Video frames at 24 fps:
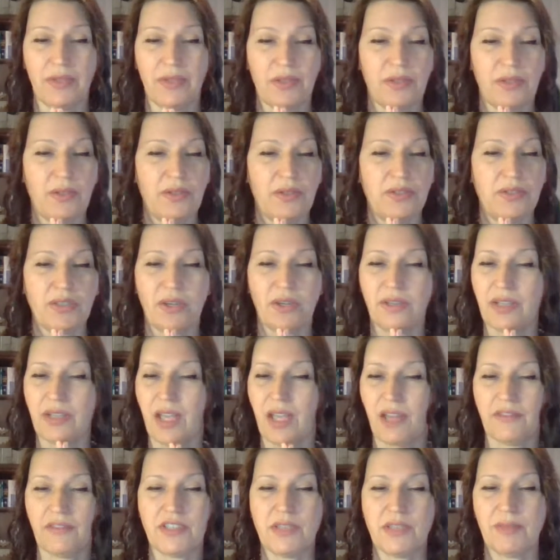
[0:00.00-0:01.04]
You don't
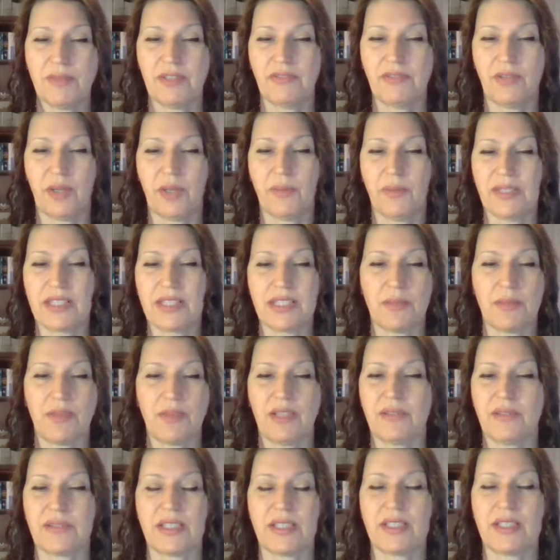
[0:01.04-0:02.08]
have to be following
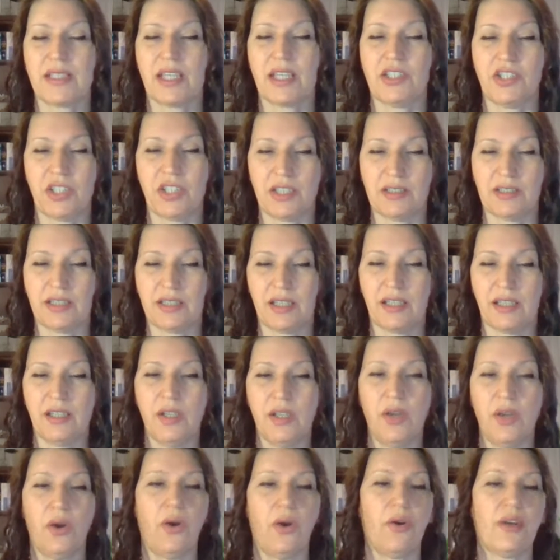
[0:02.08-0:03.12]
someone else's agenda
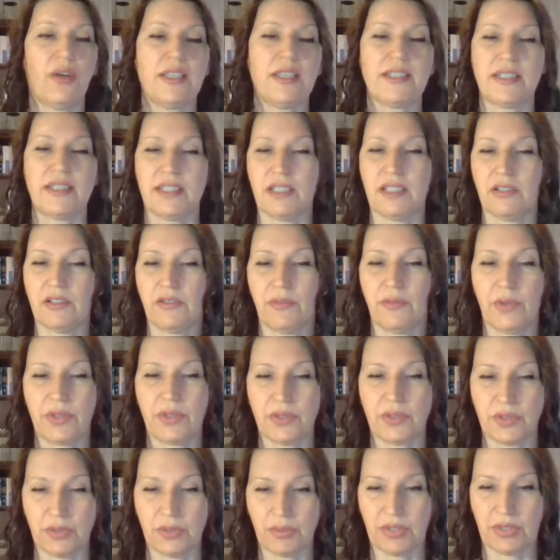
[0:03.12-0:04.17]
or idea of what
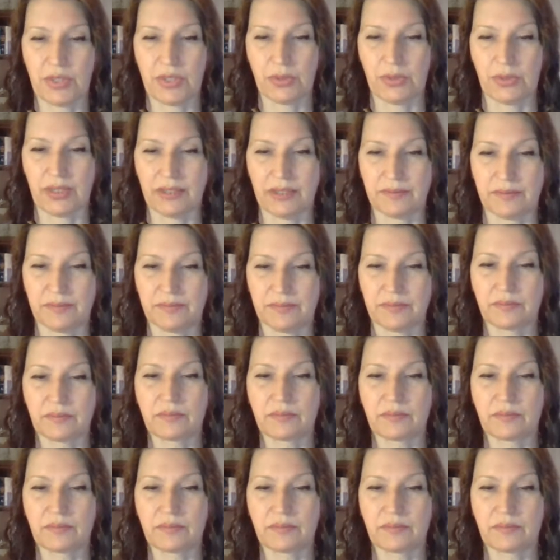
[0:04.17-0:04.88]
you should be doing.